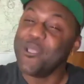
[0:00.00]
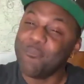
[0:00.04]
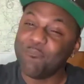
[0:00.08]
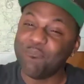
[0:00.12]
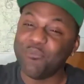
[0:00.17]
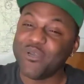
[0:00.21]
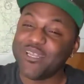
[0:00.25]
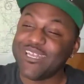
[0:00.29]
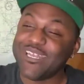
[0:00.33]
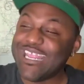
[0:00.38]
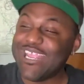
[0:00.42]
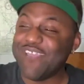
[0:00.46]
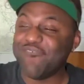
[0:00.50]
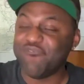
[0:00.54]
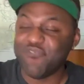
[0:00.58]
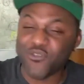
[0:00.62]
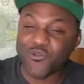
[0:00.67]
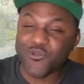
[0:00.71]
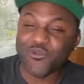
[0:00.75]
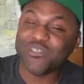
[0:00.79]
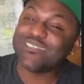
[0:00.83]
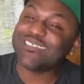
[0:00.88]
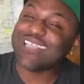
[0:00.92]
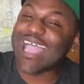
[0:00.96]
But if
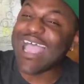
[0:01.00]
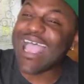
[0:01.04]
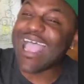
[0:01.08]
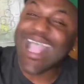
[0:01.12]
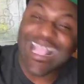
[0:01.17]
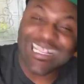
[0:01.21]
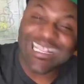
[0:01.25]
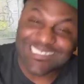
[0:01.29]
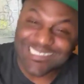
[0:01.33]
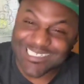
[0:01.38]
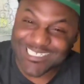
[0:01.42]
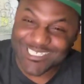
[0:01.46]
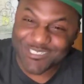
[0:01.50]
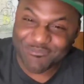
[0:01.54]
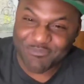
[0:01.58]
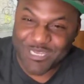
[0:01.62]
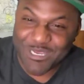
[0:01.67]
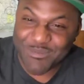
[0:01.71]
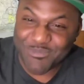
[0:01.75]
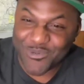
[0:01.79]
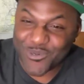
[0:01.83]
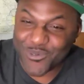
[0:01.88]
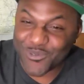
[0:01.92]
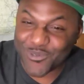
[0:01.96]
you just ask these
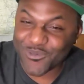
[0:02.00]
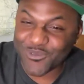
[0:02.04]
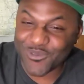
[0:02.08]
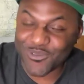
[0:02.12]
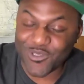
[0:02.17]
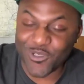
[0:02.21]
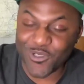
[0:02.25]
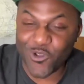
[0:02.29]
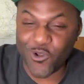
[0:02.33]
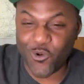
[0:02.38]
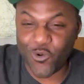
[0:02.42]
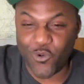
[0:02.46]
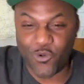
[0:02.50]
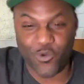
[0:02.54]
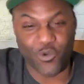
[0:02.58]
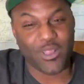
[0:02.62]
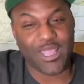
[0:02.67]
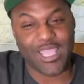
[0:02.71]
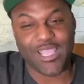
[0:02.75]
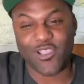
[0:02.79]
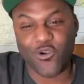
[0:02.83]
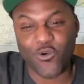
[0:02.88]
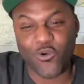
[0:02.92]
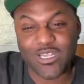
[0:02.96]
people
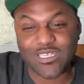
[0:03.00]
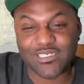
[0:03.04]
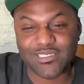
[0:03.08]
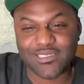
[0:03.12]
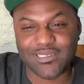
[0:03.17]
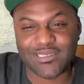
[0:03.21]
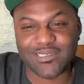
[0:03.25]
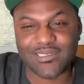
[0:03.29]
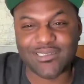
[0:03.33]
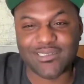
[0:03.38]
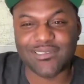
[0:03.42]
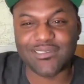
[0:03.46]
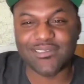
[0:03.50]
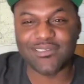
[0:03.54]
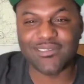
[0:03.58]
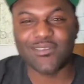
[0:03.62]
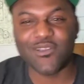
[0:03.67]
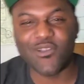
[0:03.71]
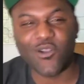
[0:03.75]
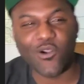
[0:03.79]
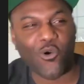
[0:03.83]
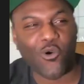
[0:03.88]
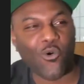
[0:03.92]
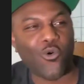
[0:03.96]
like questions,
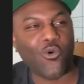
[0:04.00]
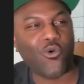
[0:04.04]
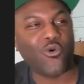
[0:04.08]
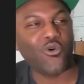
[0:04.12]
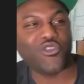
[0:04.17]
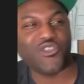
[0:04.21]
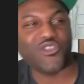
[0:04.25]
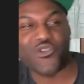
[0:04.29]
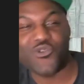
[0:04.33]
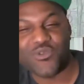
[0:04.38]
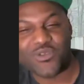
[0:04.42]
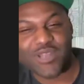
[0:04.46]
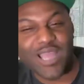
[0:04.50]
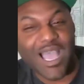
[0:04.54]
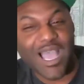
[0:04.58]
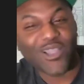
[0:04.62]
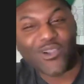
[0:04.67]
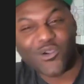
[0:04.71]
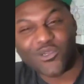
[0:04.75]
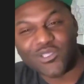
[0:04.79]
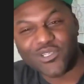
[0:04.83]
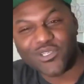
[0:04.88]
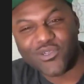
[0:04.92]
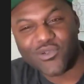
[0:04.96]
or you knock
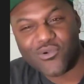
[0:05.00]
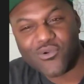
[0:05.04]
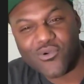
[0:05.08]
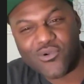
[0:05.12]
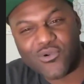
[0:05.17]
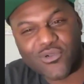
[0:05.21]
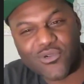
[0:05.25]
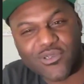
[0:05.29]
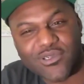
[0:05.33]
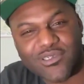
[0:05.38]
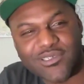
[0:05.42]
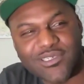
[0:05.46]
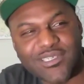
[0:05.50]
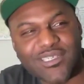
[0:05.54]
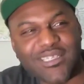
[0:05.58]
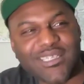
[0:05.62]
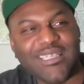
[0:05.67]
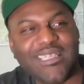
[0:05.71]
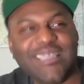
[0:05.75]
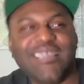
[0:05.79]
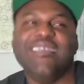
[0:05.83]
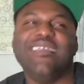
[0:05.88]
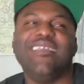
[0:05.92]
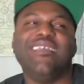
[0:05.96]
on the door,
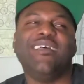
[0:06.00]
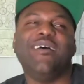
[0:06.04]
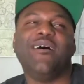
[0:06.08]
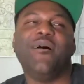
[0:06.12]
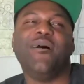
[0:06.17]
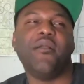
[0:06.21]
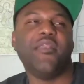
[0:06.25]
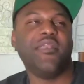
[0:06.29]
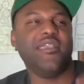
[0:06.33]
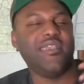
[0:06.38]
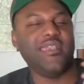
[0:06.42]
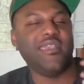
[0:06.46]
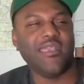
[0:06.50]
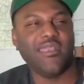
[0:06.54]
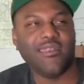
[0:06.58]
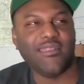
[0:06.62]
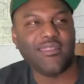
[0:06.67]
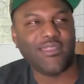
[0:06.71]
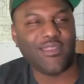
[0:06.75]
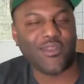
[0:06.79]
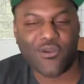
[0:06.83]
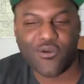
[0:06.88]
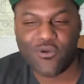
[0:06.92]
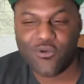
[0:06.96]

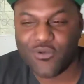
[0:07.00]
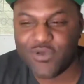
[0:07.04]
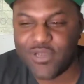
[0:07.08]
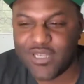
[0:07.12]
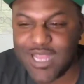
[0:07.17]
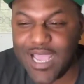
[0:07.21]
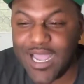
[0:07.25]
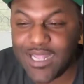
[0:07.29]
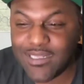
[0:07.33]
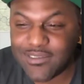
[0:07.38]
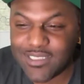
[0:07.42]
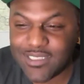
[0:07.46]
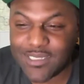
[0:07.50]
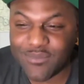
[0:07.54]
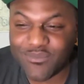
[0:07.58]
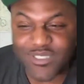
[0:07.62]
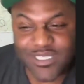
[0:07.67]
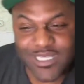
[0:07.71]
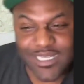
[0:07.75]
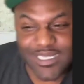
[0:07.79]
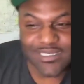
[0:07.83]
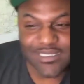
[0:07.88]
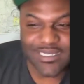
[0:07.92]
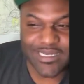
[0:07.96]
nine times
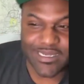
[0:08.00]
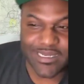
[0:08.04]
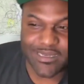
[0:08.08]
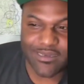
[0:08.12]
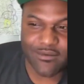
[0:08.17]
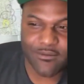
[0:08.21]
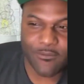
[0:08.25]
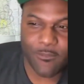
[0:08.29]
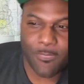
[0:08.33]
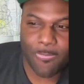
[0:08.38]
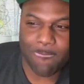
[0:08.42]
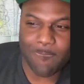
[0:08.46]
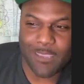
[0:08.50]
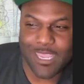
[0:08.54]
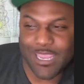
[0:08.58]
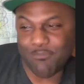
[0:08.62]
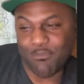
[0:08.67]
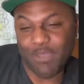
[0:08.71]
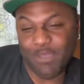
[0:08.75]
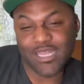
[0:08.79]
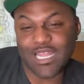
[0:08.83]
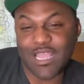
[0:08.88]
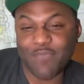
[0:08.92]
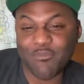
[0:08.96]
out of 10, it
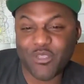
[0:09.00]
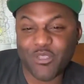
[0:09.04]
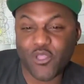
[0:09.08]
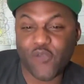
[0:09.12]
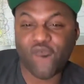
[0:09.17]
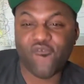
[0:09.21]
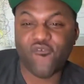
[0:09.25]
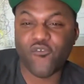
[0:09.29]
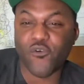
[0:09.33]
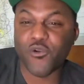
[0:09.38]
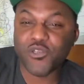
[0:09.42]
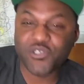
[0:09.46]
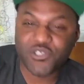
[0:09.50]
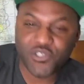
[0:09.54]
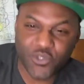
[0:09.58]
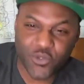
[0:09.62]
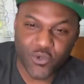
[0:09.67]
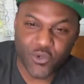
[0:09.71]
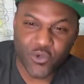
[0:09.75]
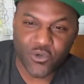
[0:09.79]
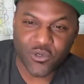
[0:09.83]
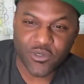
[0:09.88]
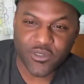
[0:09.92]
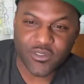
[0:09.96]
might not be the first
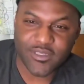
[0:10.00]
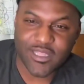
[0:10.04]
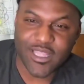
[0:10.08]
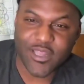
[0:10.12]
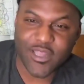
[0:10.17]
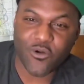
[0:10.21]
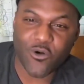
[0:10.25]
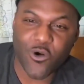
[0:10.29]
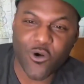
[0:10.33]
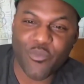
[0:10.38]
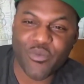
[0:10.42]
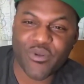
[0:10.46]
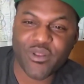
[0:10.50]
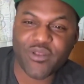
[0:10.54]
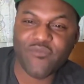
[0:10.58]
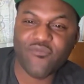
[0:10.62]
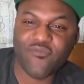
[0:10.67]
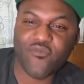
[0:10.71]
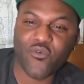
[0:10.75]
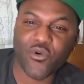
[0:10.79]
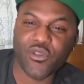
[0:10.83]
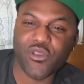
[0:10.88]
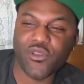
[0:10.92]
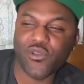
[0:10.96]
door that'll open
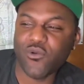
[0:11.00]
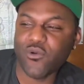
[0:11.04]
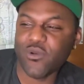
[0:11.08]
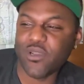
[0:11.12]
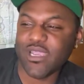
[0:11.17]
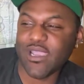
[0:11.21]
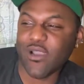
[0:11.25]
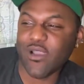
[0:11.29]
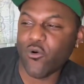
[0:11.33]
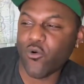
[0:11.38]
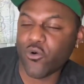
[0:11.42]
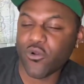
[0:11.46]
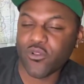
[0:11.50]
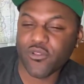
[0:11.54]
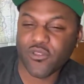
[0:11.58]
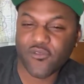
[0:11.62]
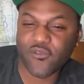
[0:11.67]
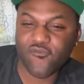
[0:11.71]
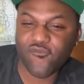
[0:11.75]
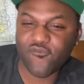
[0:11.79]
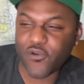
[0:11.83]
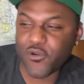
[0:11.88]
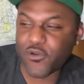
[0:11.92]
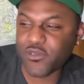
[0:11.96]
for you or the
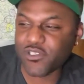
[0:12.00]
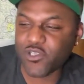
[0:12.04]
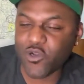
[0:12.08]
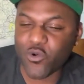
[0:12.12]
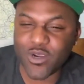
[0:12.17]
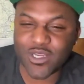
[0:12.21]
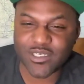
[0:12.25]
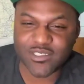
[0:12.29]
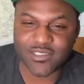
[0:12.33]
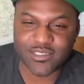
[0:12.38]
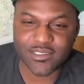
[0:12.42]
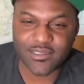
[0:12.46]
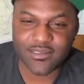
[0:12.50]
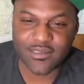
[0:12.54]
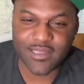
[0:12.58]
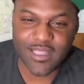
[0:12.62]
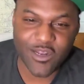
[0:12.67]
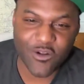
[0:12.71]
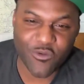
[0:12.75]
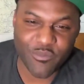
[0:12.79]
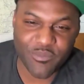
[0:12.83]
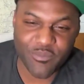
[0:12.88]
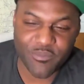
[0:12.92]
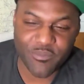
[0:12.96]
first question
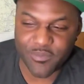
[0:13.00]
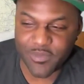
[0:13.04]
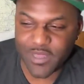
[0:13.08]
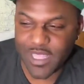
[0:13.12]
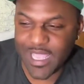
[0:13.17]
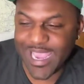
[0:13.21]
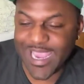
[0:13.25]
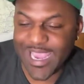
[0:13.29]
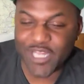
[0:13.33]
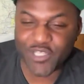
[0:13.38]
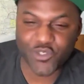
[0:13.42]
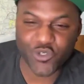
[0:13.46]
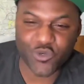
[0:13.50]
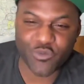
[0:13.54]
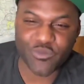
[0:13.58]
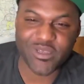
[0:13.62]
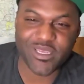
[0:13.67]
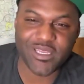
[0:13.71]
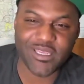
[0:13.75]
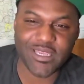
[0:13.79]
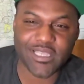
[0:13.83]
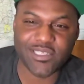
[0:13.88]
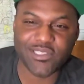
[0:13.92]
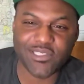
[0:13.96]
that'll the answer will
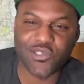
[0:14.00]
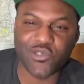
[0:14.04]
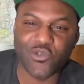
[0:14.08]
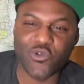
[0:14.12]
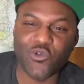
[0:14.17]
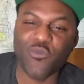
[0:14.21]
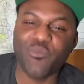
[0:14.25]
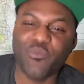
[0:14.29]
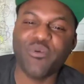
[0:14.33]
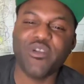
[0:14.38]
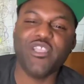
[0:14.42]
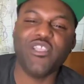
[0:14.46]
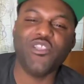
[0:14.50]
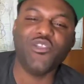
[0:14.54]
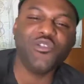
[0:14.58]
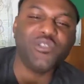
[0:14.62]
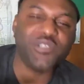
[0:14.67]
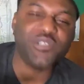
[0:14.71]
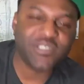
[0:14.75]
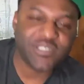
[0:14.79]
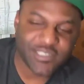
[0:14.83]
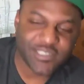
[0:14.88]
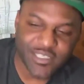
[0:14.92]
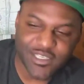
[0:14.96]
be yes to, but you
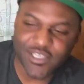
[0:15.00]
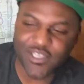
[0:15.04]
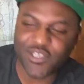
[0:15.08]
just